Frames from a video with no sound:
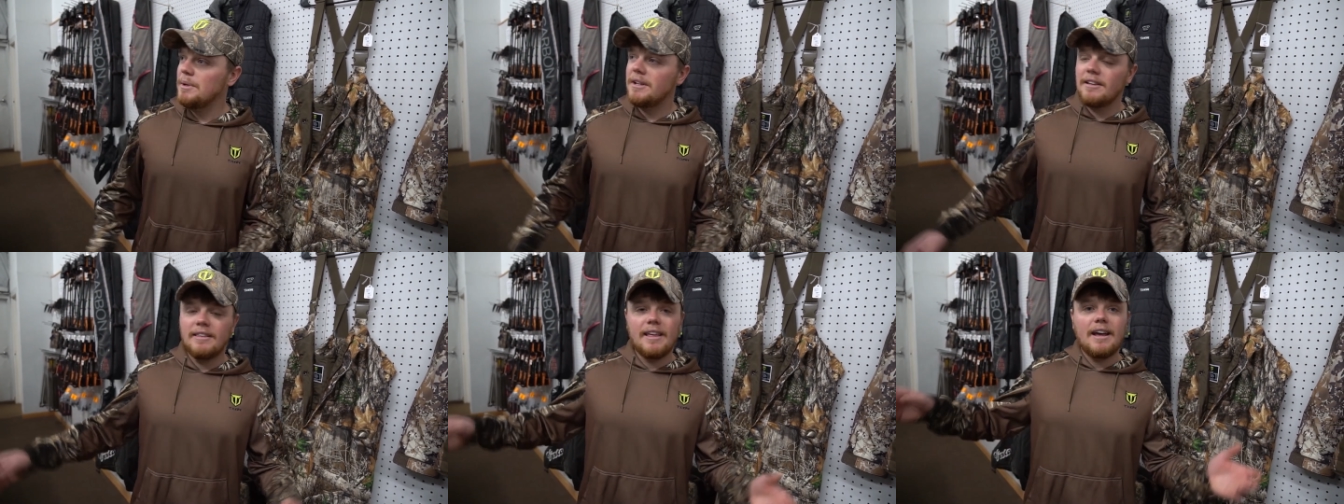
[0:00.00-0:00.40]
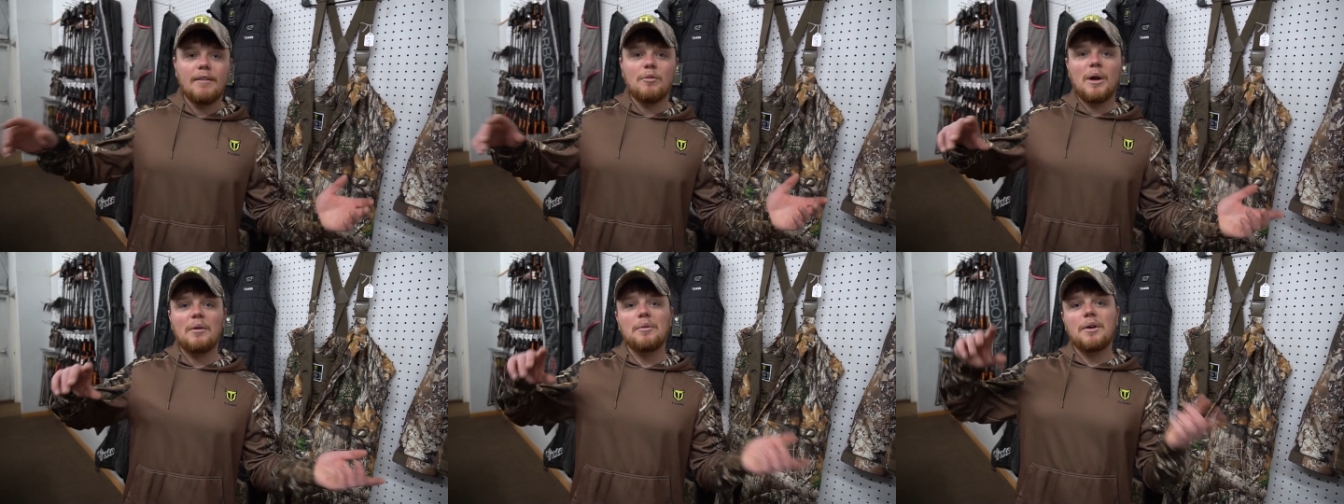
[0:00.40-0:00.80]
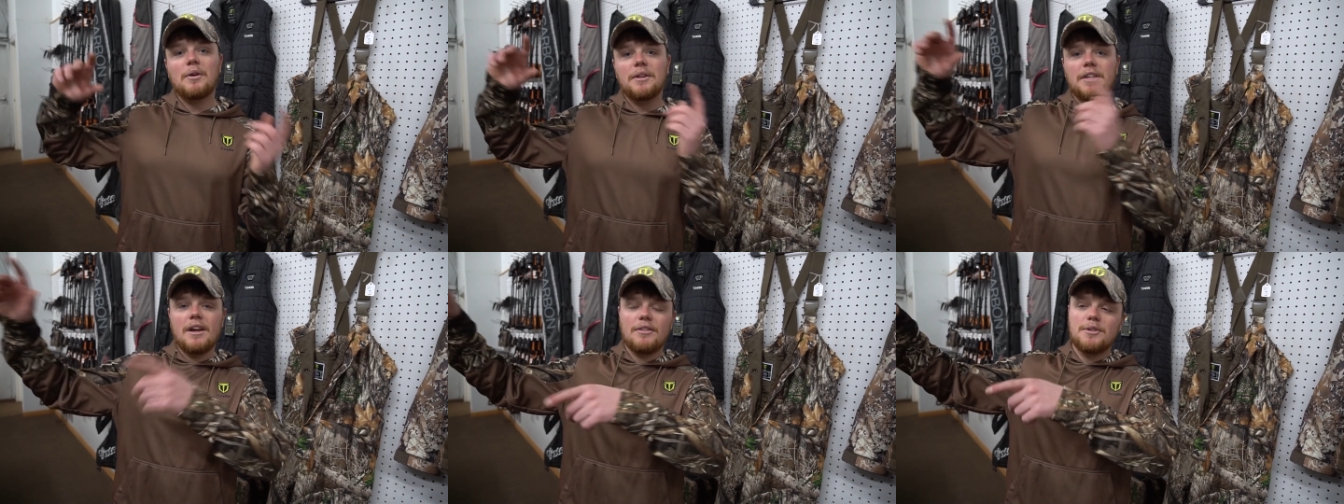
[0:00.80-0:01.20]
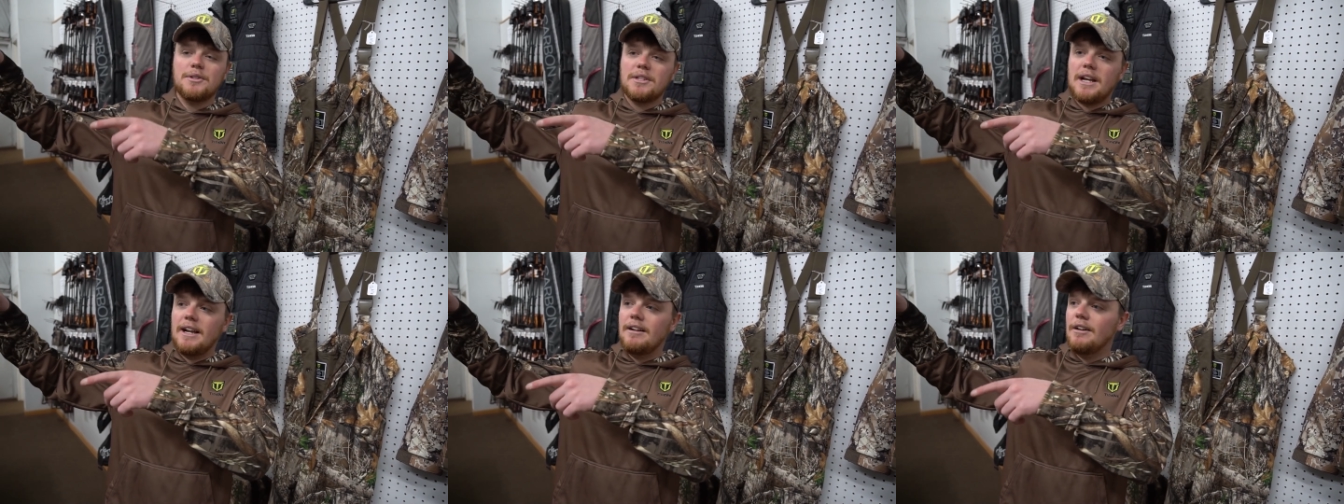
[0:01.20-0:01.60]
Speaking of that, why don't we go on the other
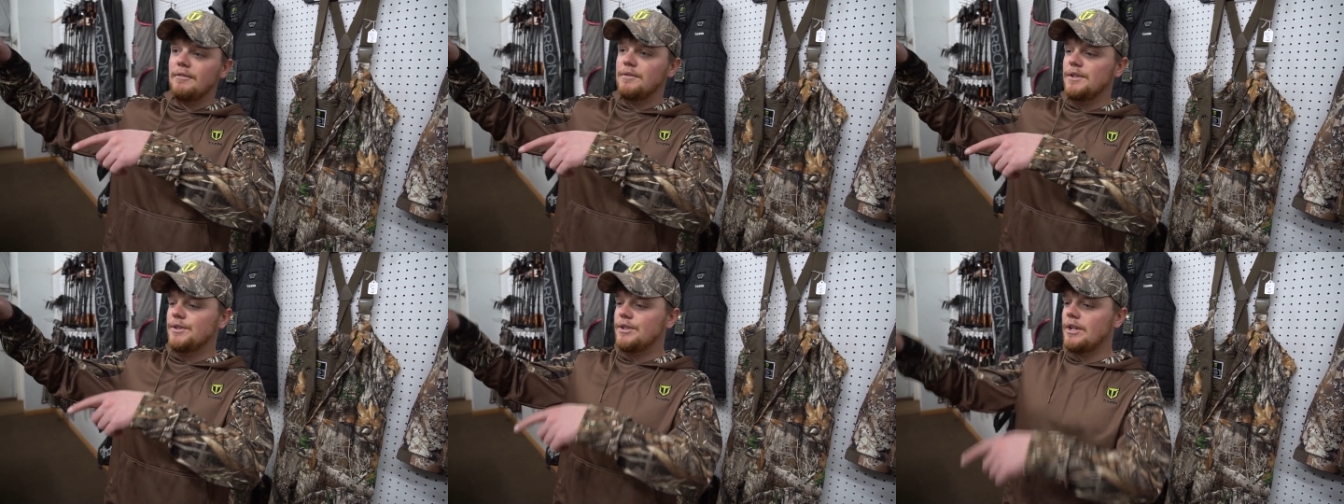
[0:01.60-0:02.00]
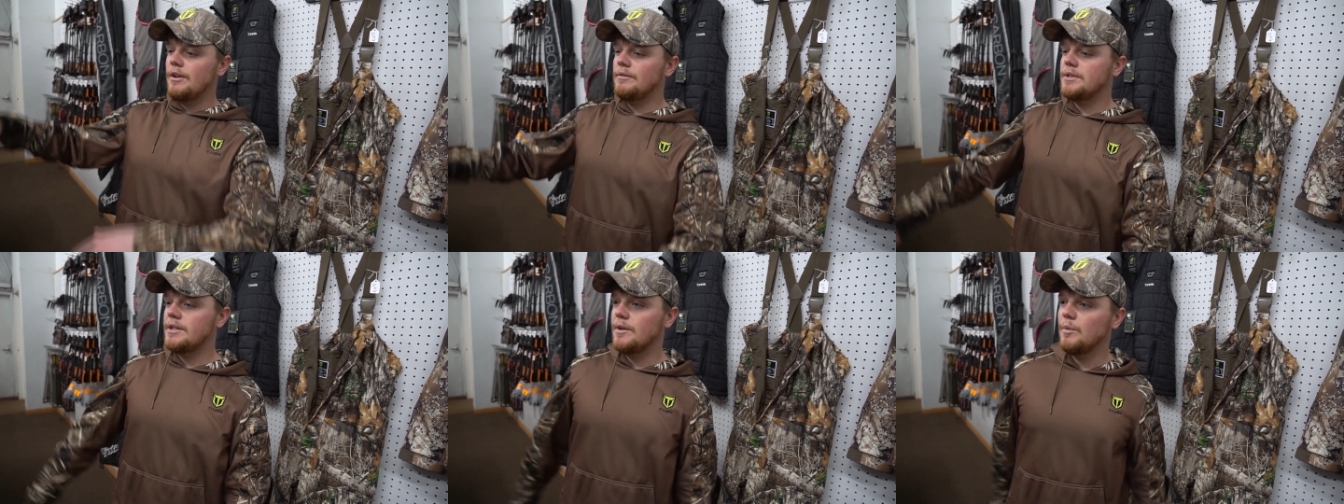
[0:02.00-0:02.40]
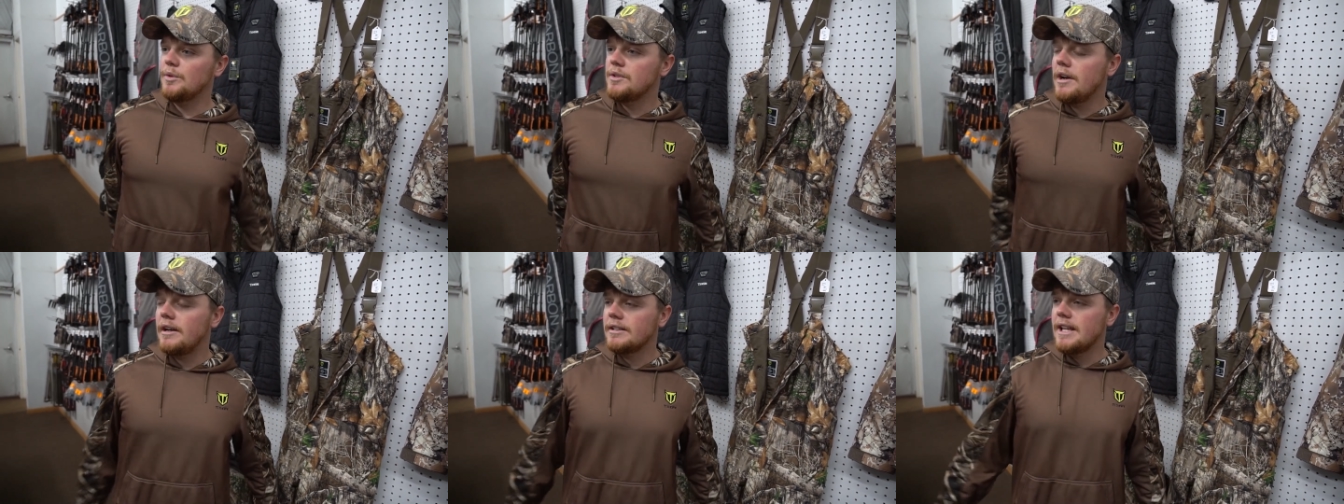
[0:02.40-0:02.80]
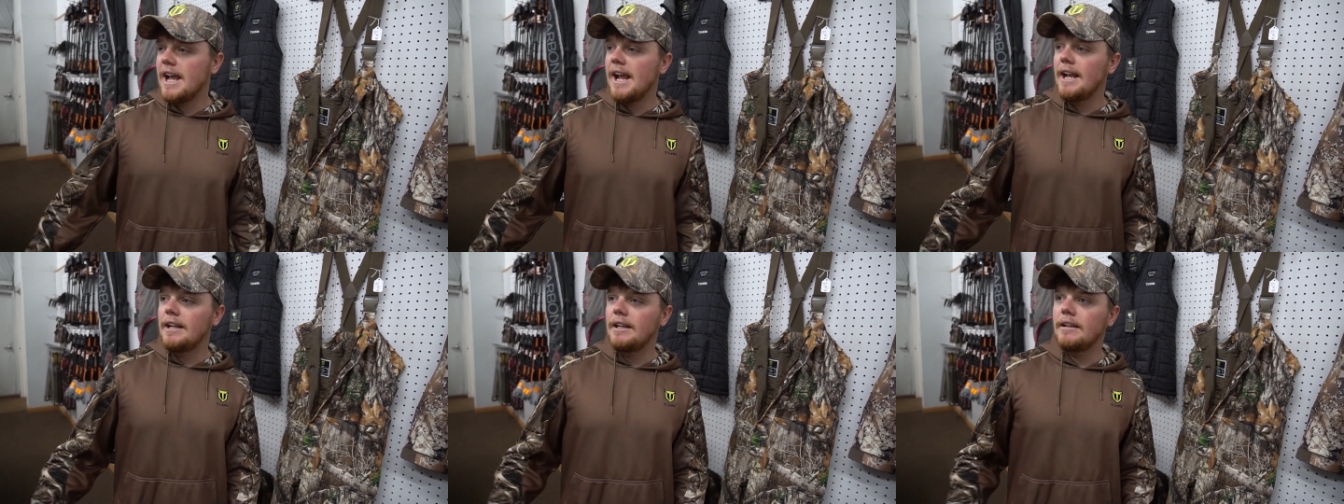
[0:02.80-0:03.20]
side of these shelves here. We'll talk to
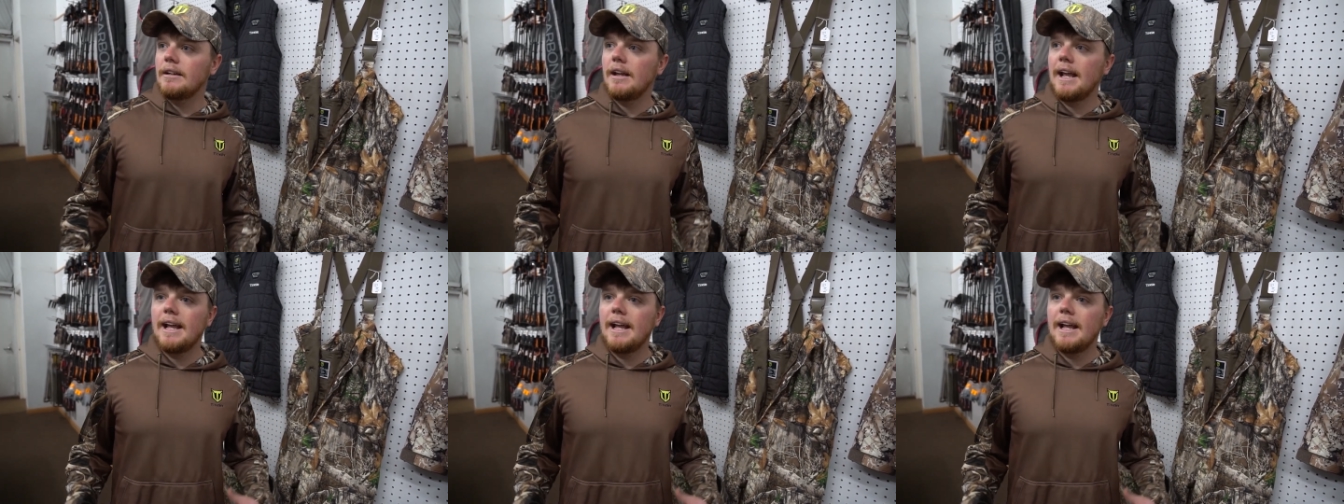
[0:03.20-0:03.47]
Andy.